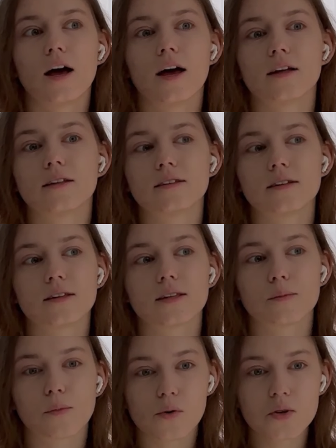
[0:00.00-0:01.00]
And
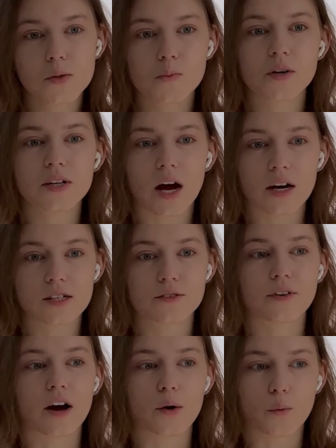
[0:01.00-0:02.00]
the most productive
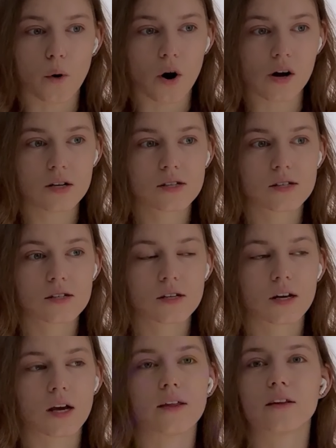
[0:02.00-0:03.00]
I was
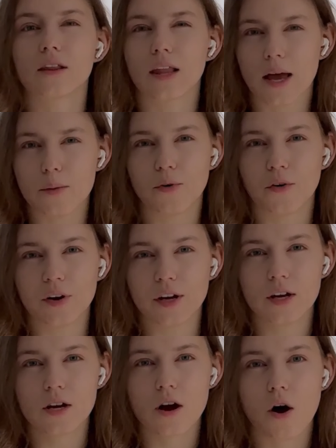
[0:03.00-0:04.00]
in the
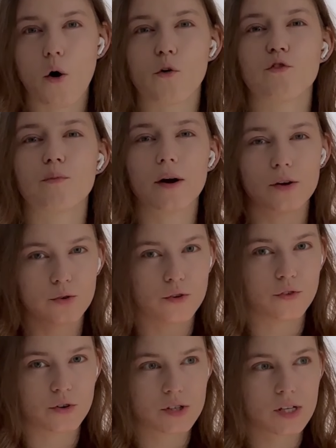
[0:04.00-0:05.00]
library of my
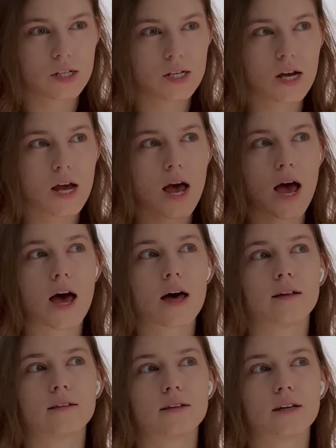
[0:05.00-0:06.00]
university
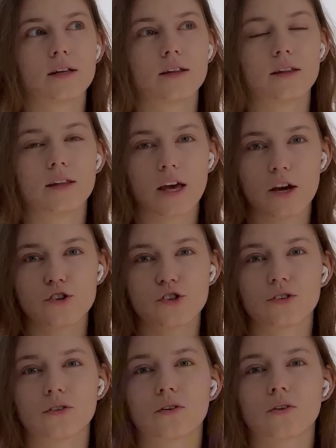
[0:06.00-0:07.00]
and in
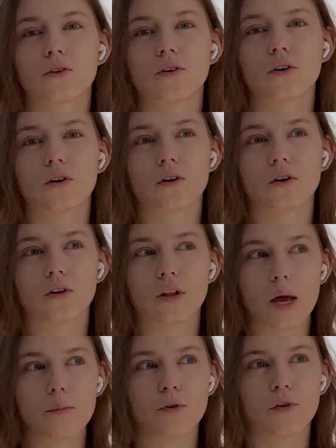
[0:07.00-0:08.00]
National uh,
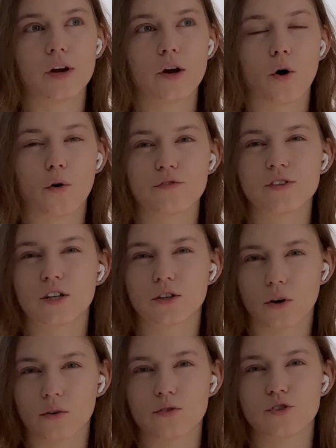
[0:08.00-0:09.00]
Library of
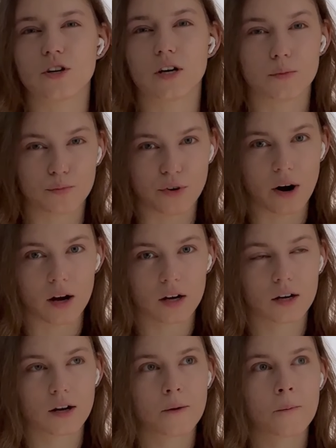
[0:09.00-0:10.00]
Technology in Prague.
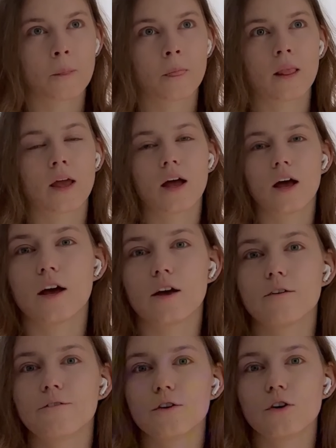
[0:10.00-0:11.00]

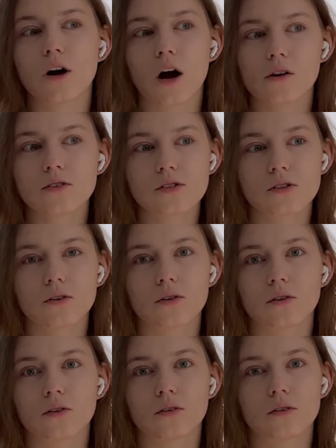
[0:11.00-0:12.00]
If you're
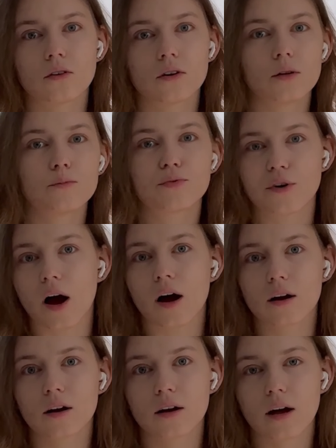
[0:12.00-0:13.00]
also in
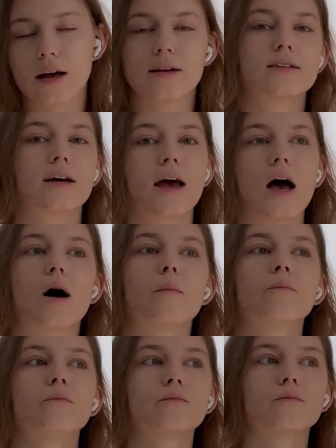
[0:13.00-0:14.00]
Prague, as I
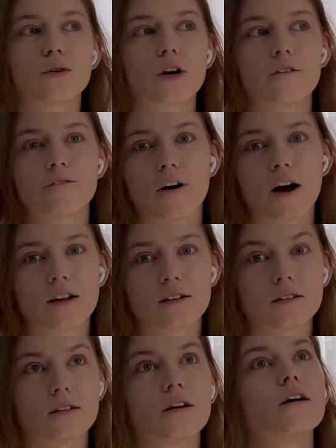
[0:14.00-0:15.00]
am, you can
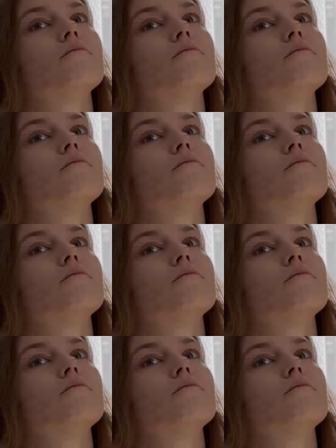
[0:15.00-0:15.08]
find